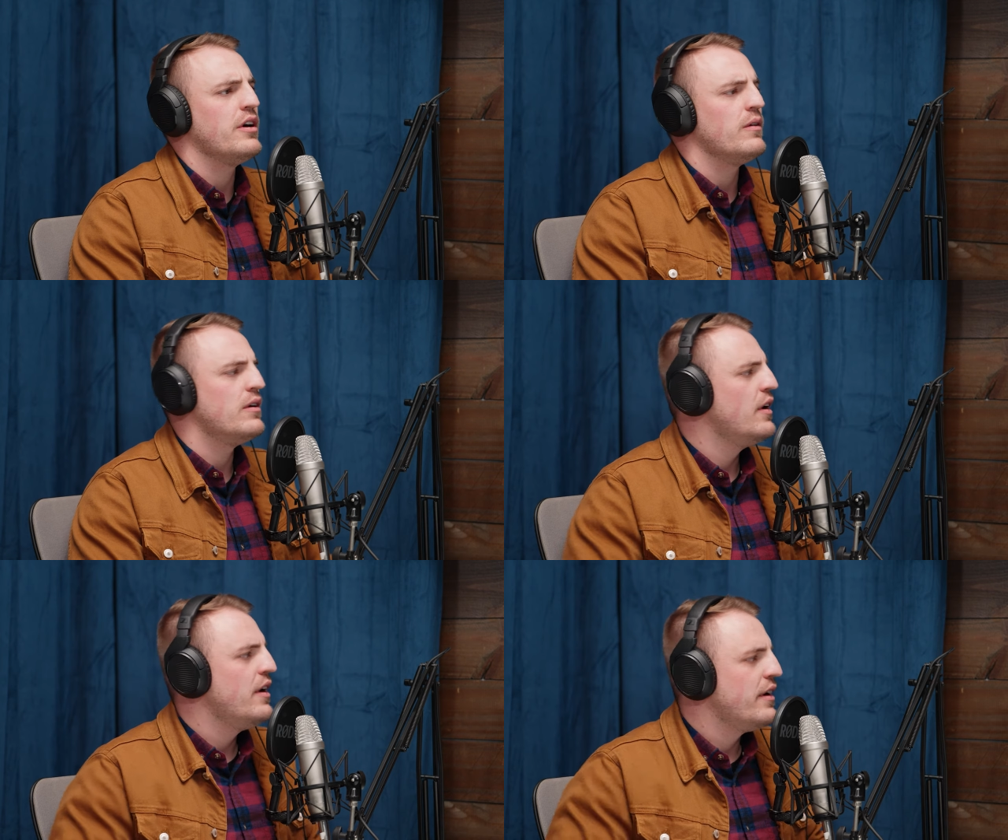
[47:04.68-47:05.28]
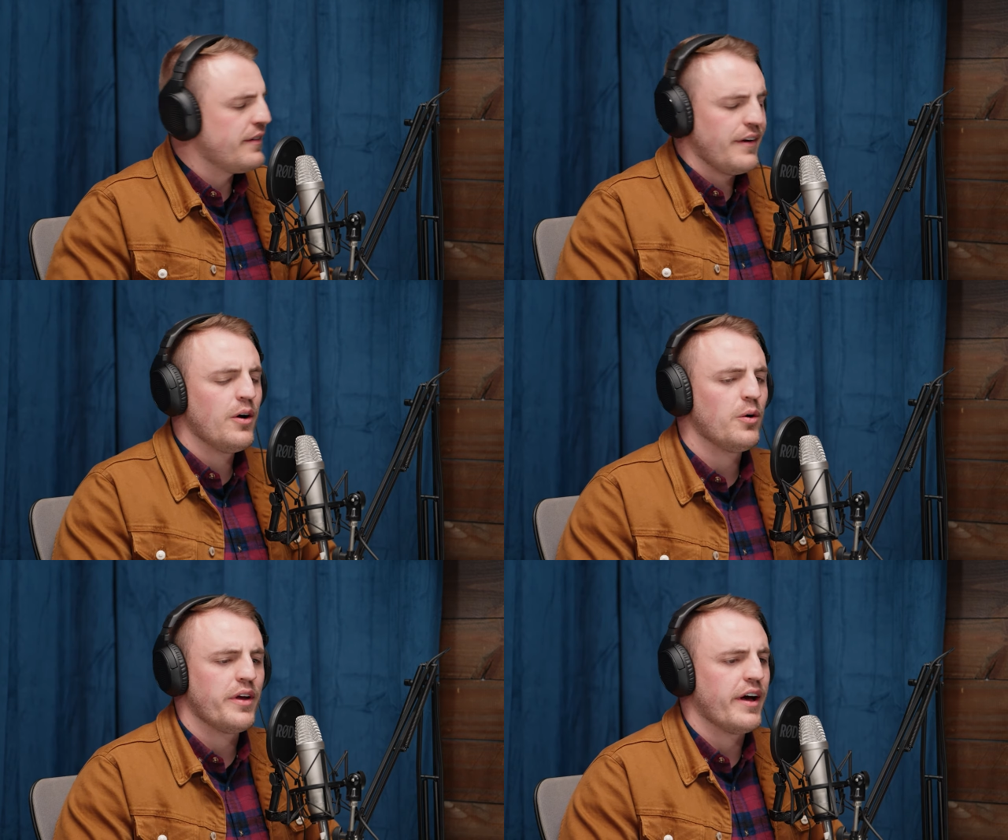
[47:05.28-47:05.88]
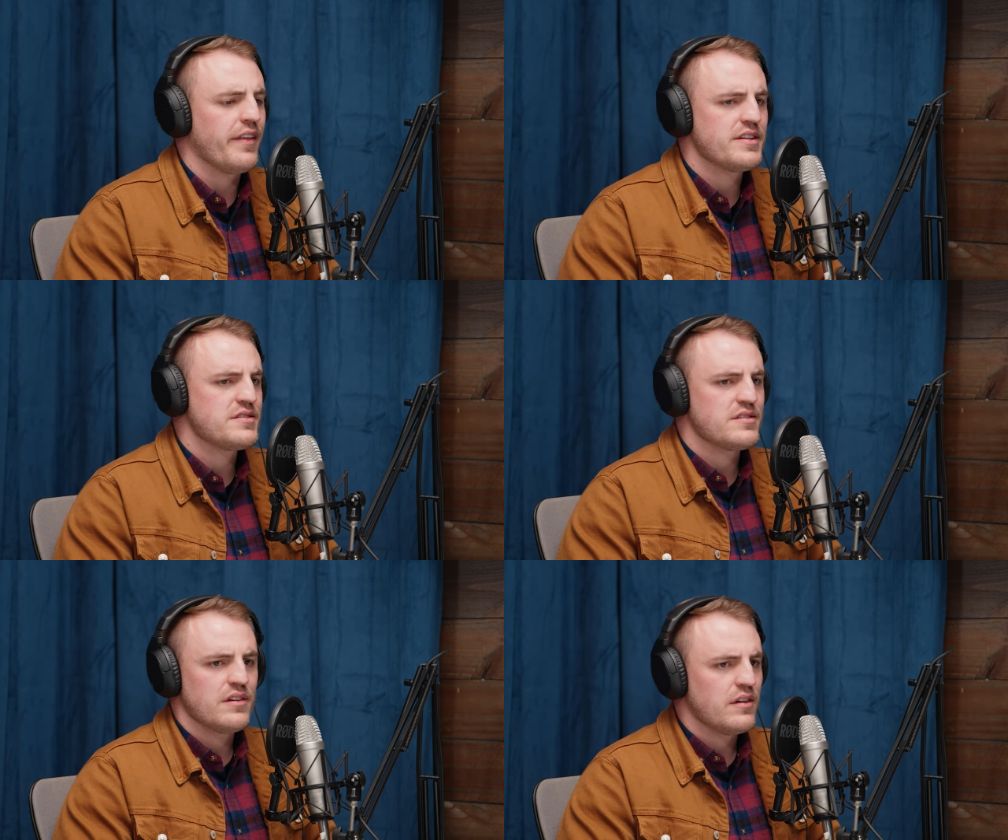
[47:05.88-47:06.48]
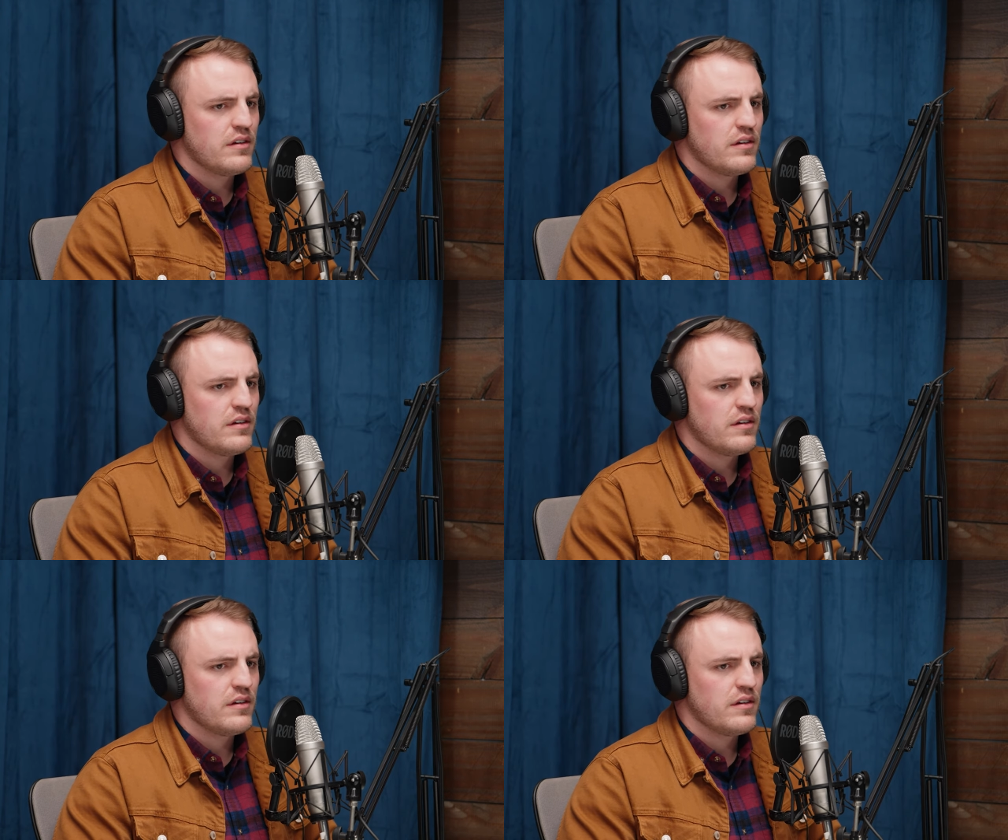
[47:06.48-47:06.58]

know? no. No, yeah, that's...